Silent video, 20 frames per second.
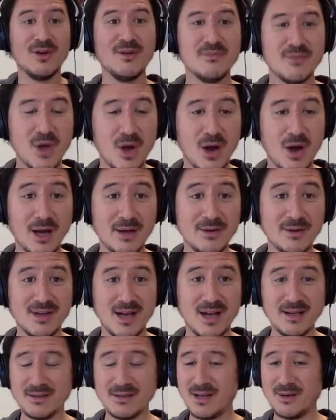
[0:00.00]
No, I
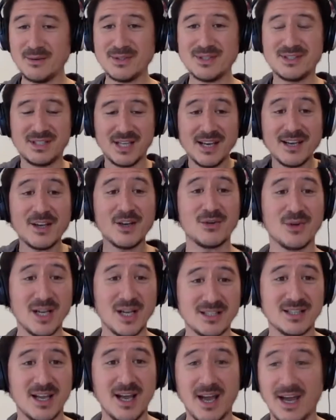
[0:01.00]
would say
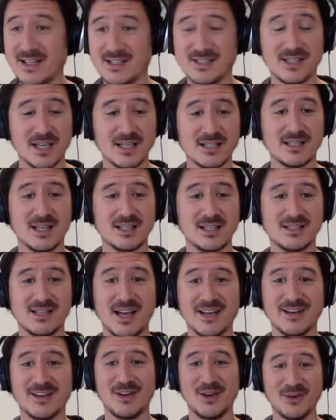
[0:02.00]
congratulate. I had sex last
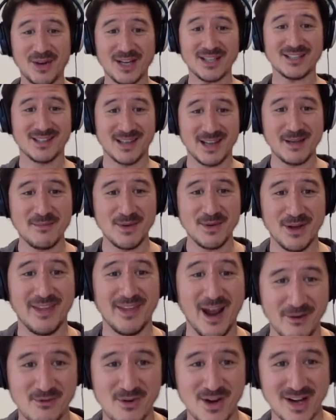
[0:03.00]
night. Congratulate me on
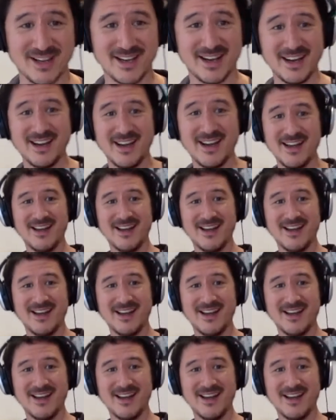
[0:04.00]
that, Ricky.